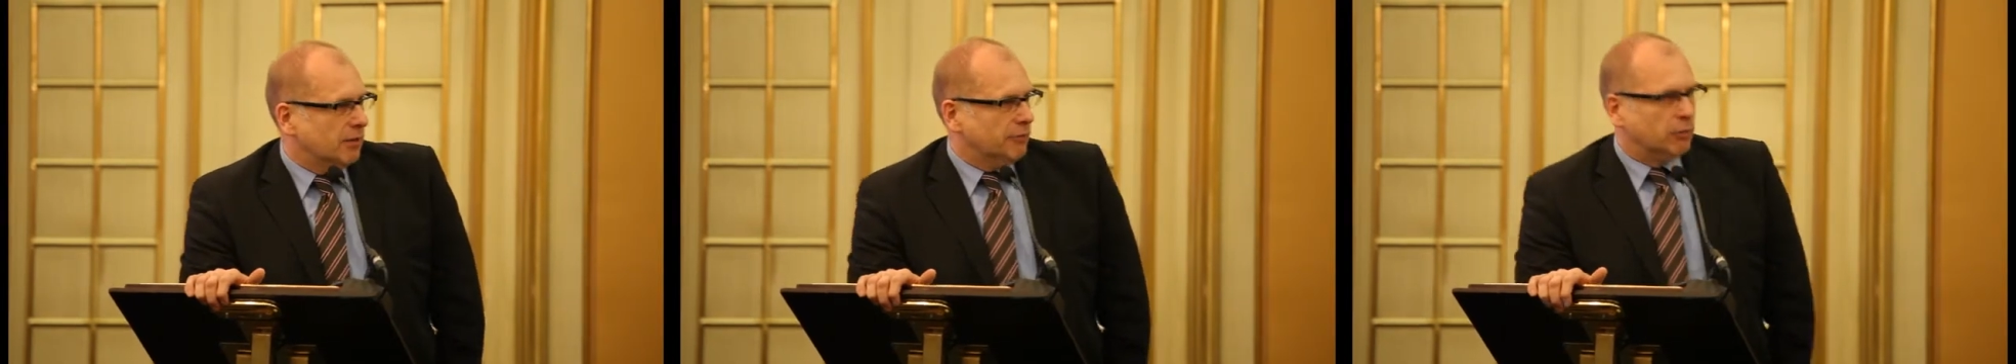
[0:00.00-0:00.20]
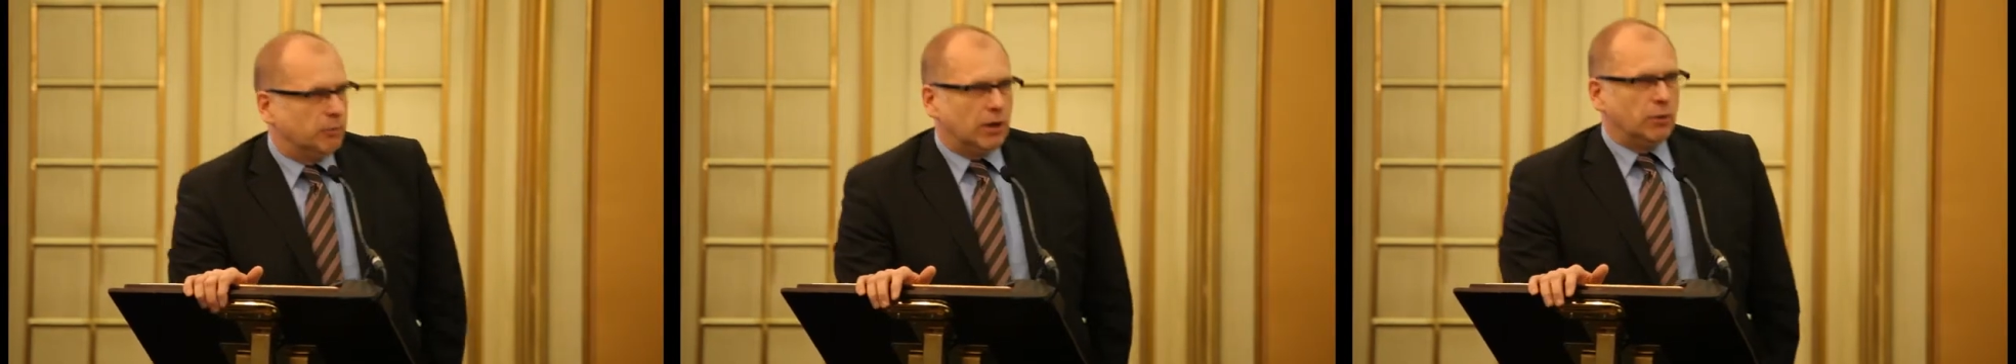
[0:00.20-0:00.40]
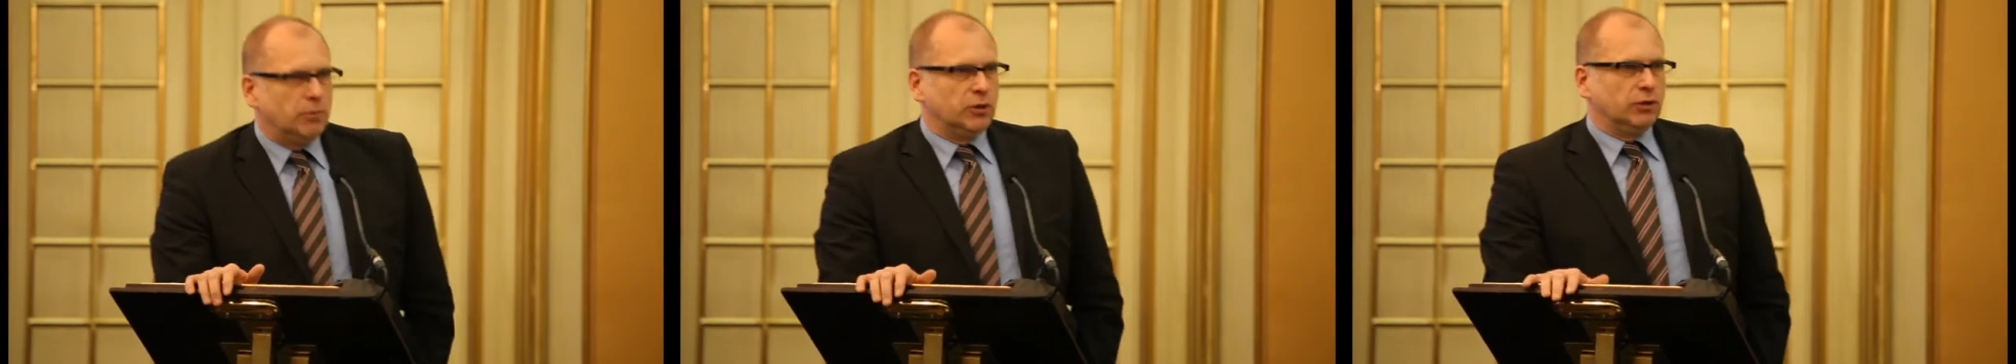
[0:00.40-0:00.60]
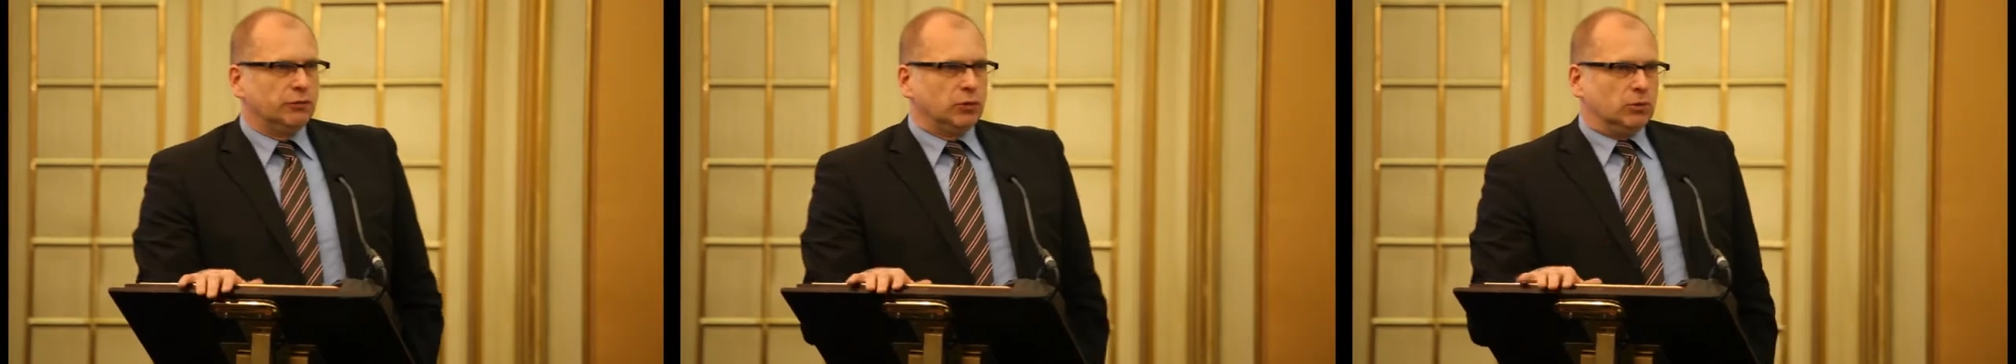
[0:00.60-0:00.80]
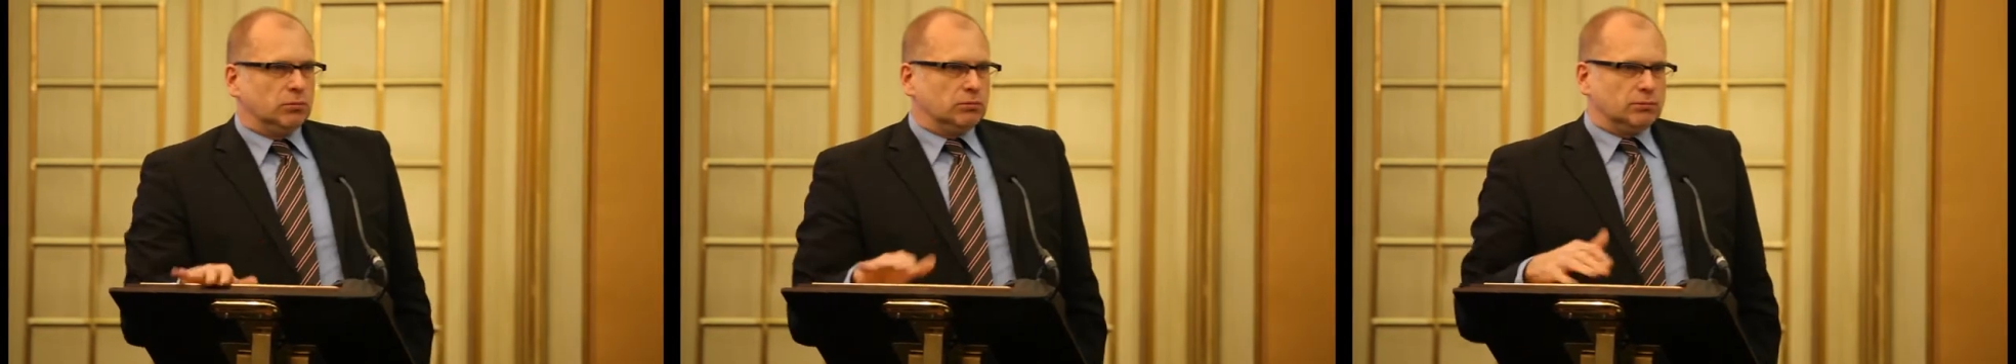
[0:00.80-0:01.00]
From our point of
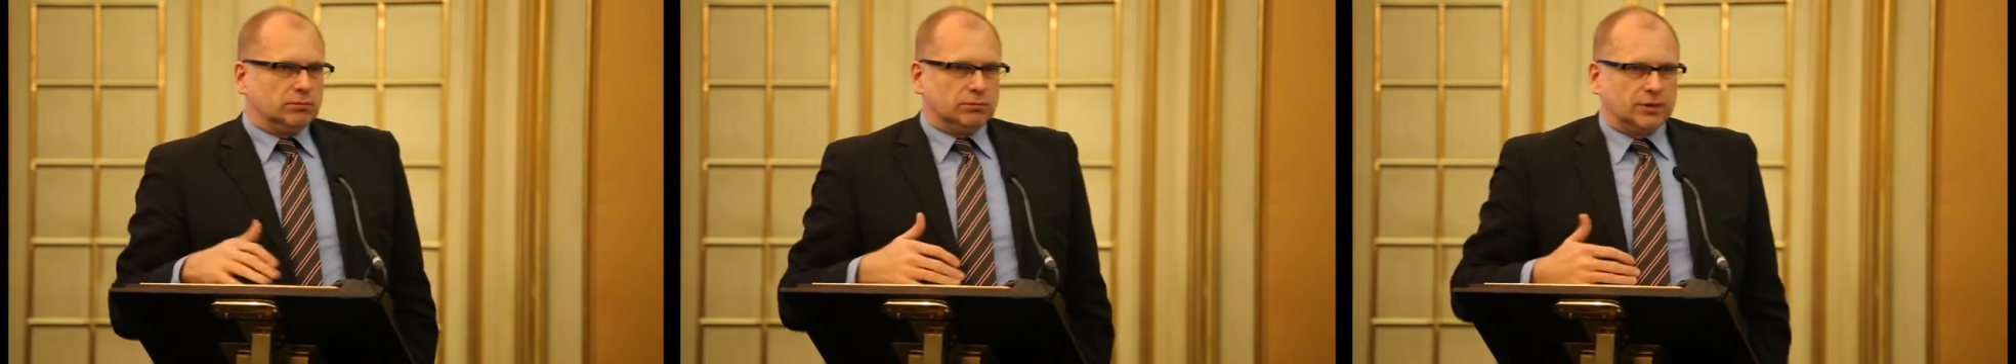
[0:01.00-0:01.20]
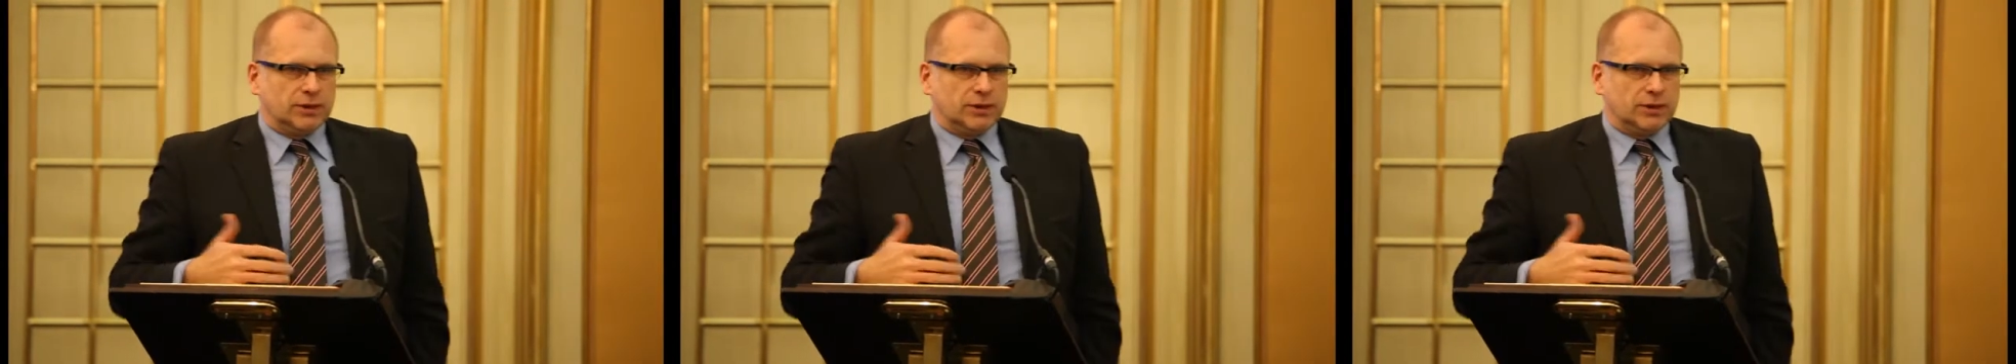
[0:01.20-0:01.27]
view,